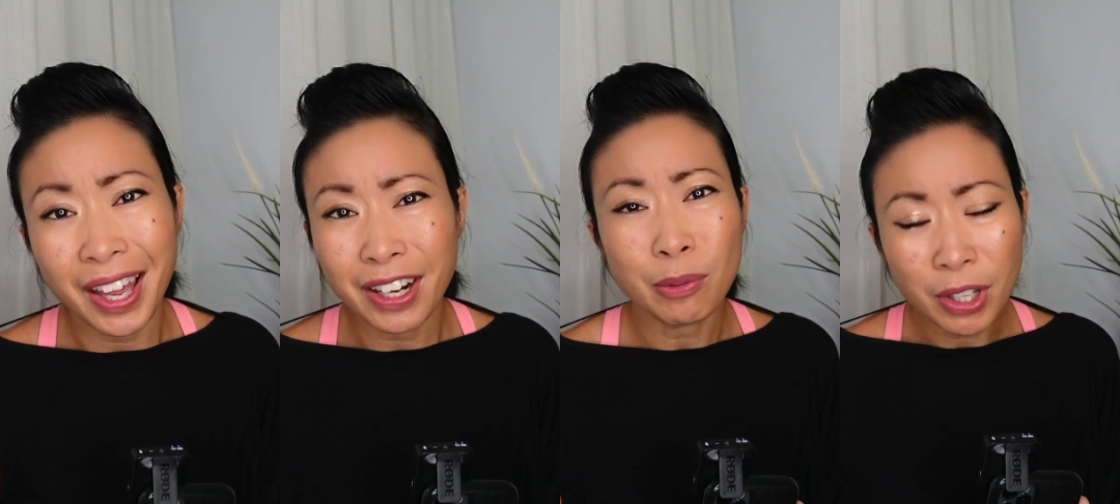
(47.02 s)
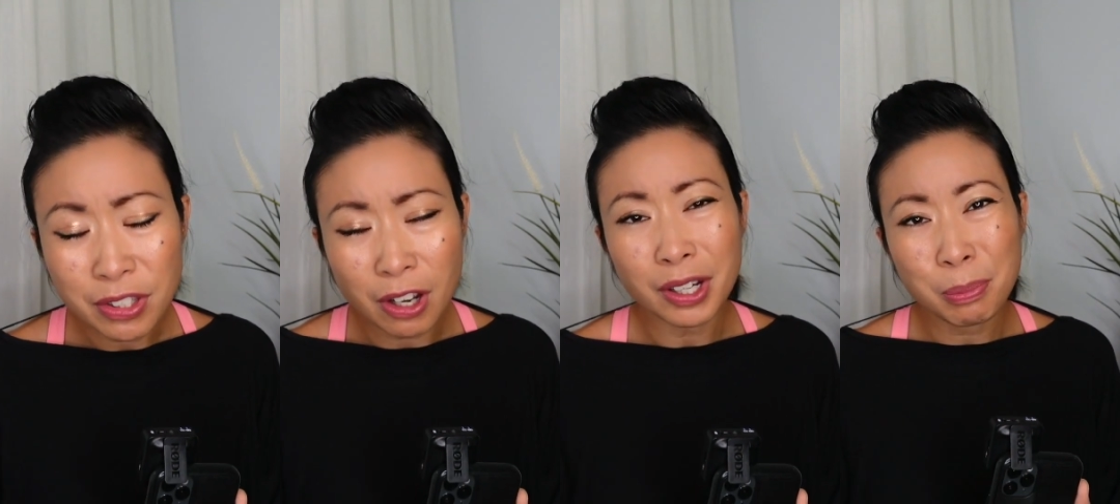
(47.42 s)
And I want to
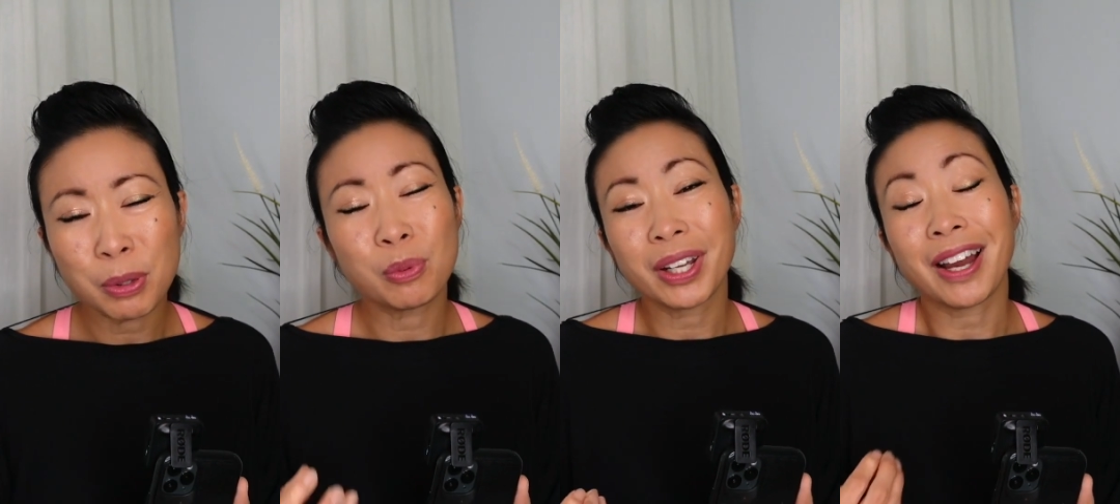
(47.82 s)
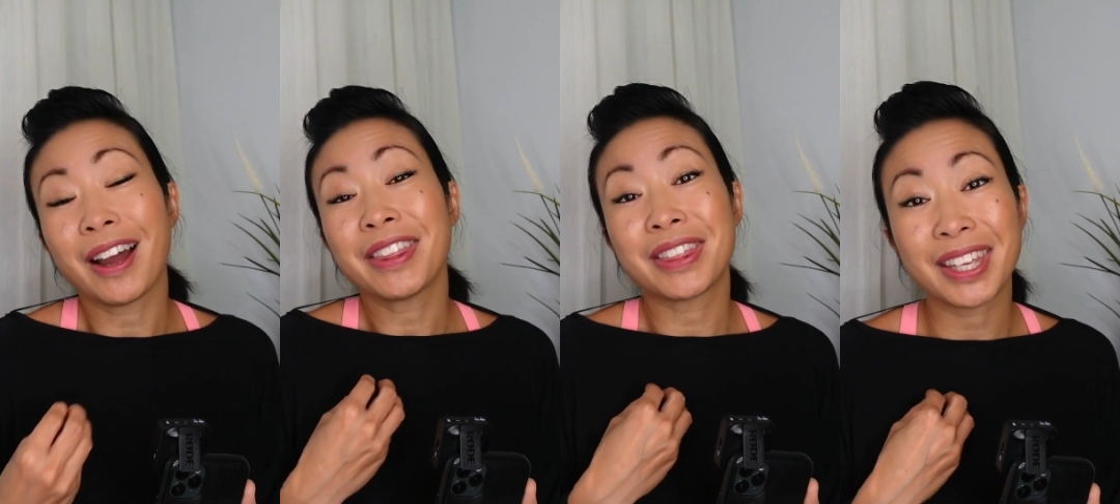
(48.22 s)
talk about what
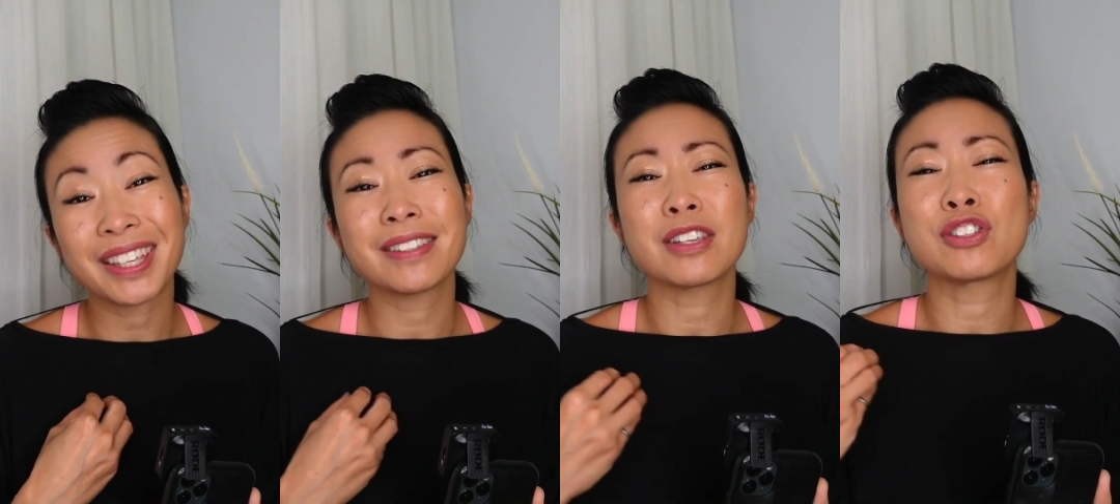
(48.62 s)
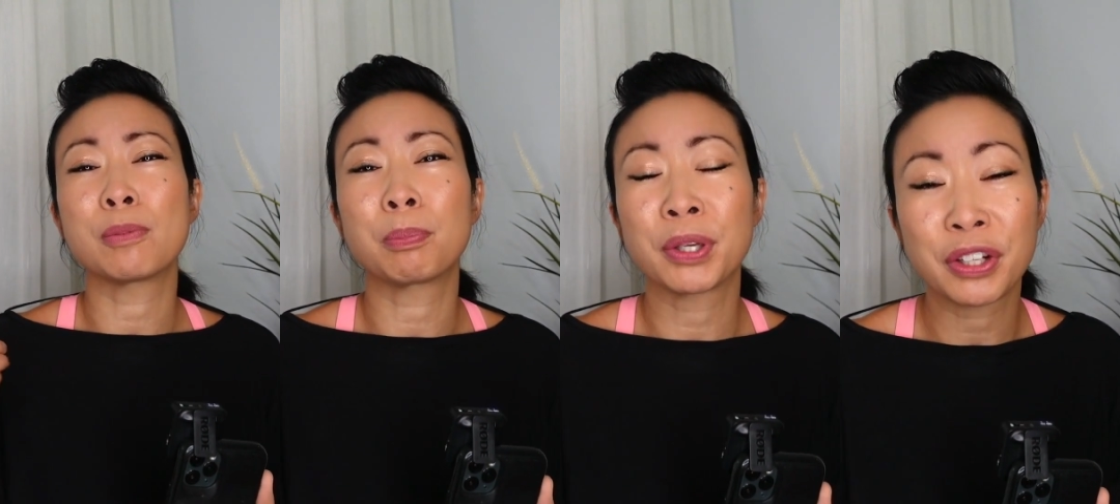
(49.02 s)
I think is a
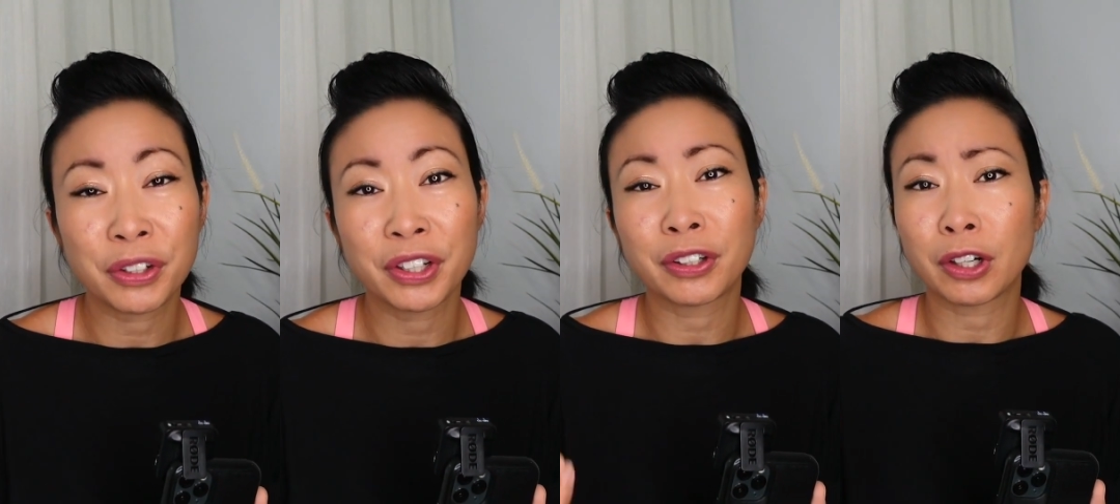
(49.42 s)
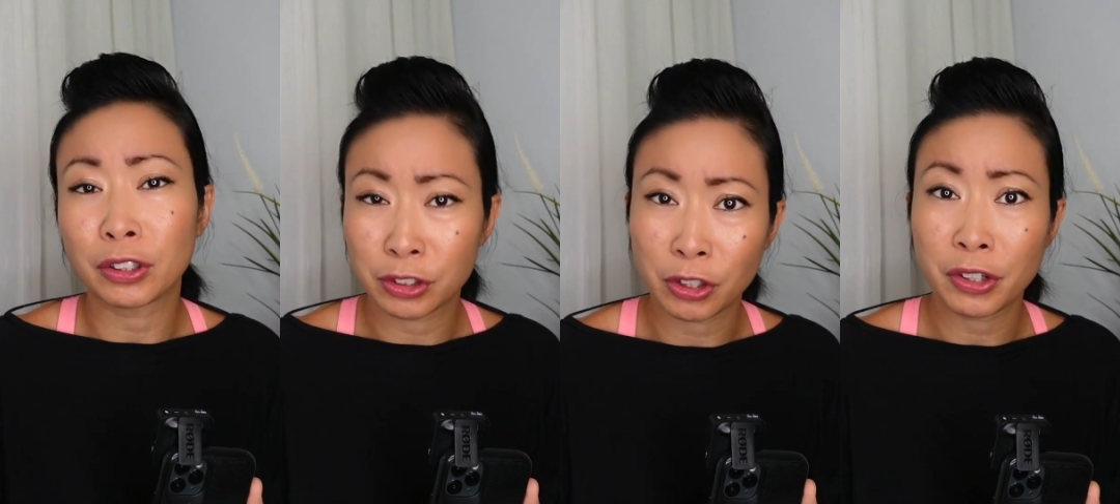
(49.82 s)
superior
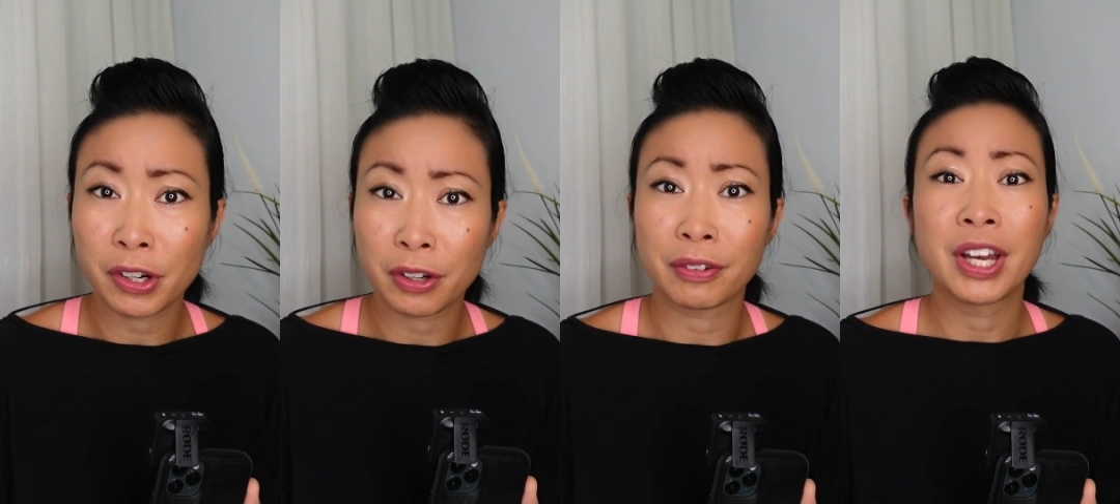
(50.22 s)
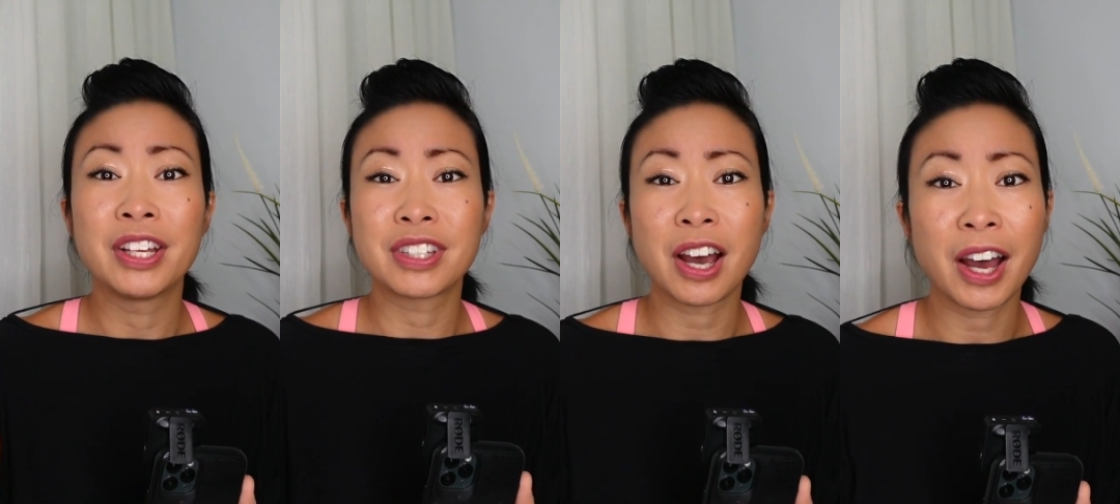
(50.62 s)
alternative
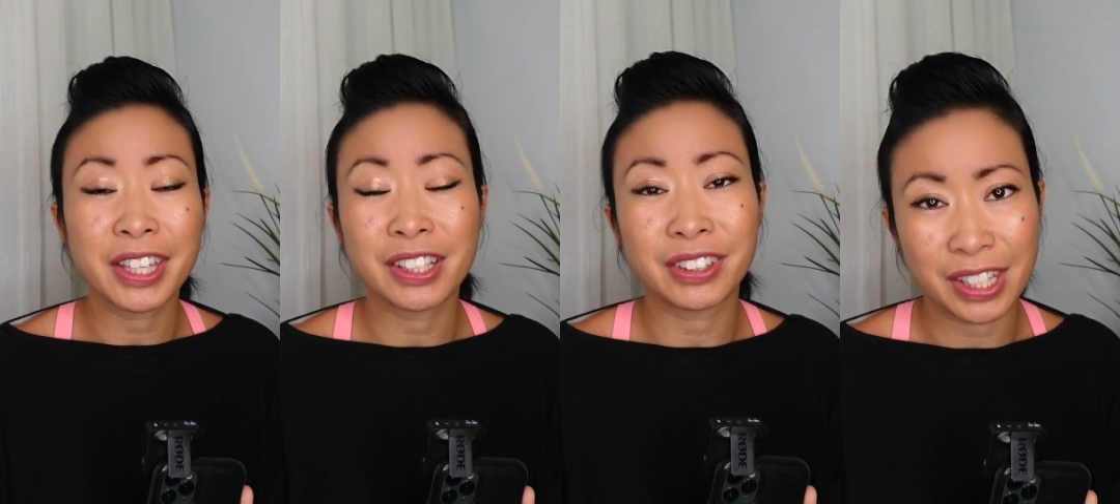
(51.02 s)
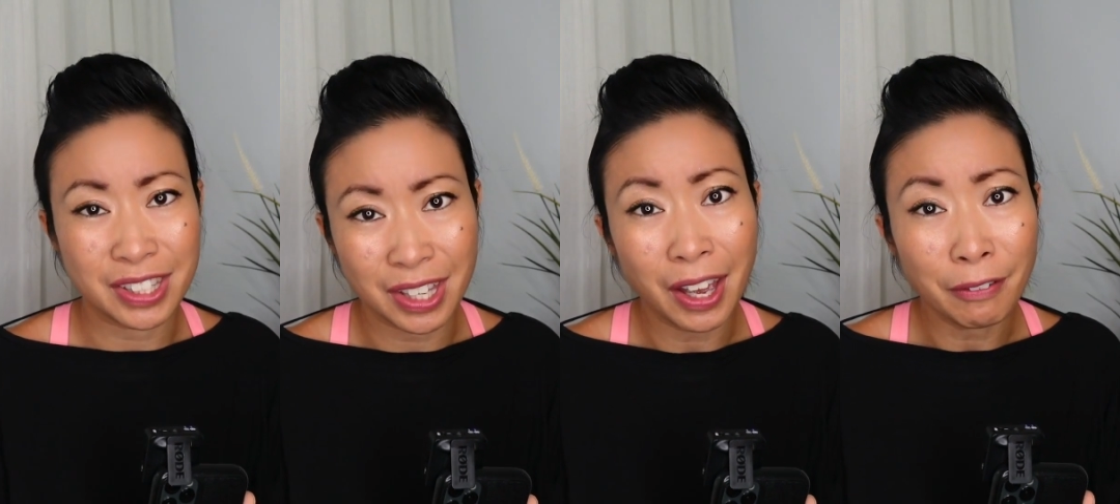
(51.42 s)
to high yield
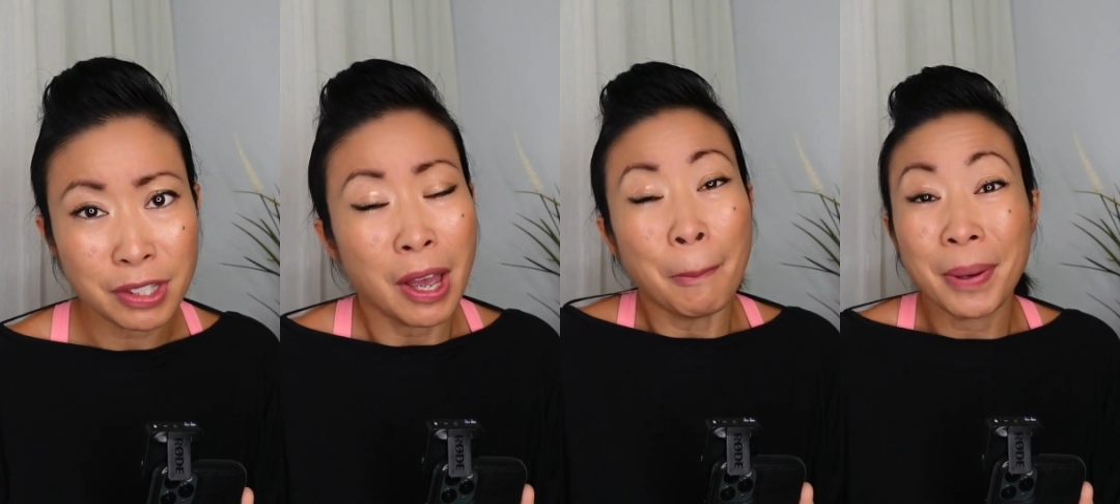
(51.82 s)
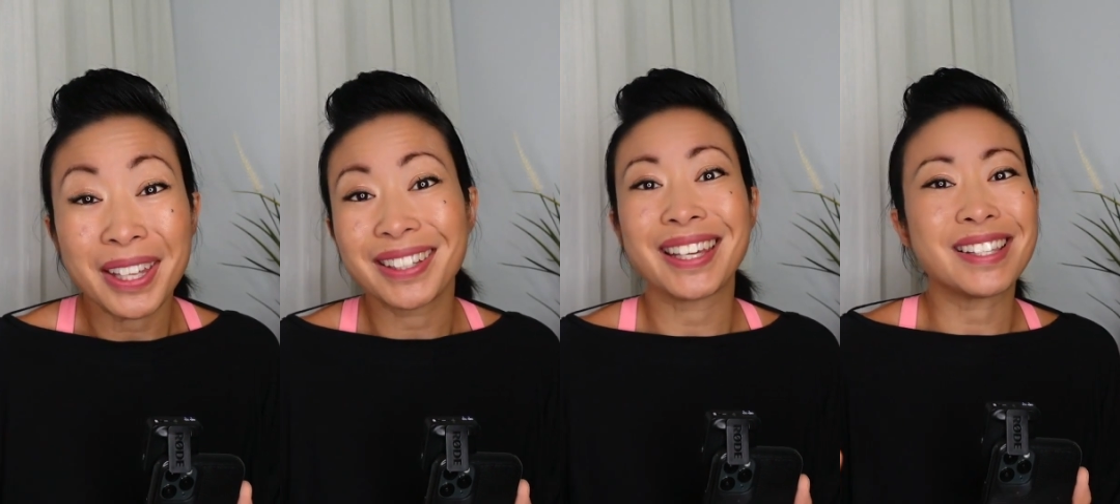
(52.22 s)
ETFs,
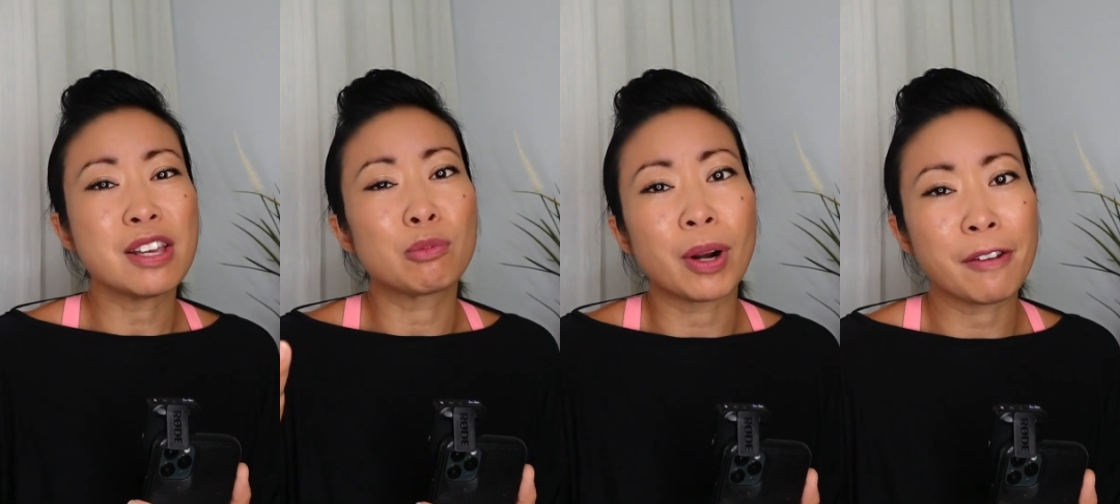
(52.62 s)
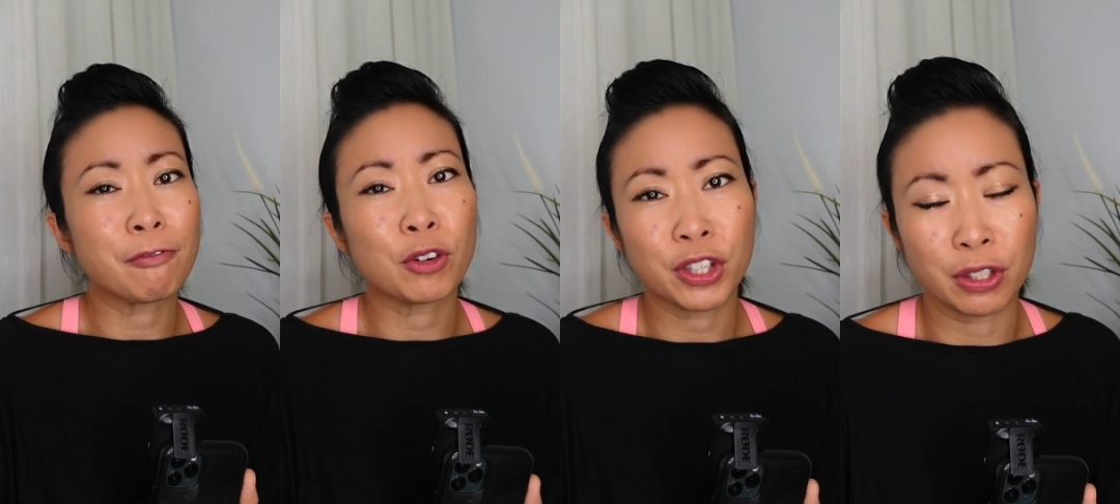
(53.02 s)
but is it right
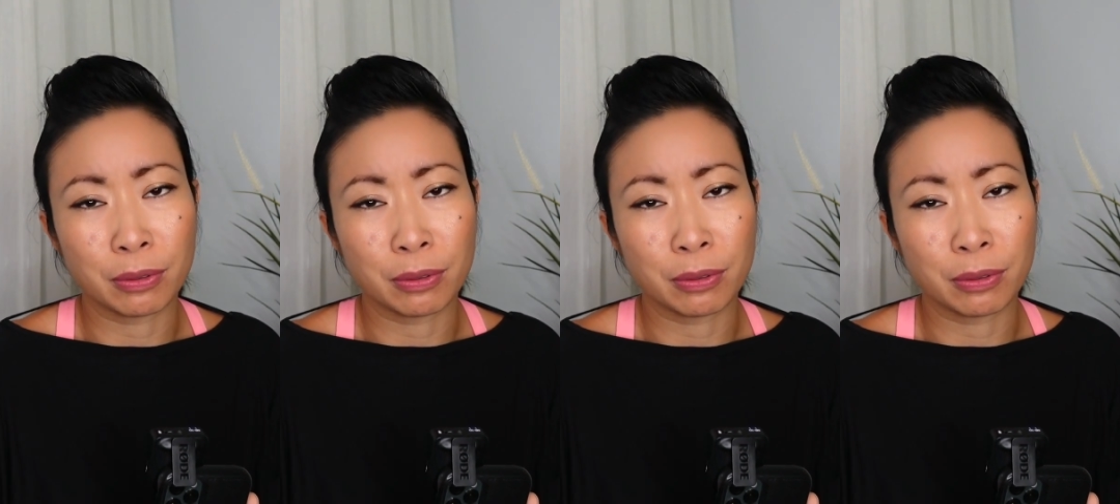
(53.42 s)
for you?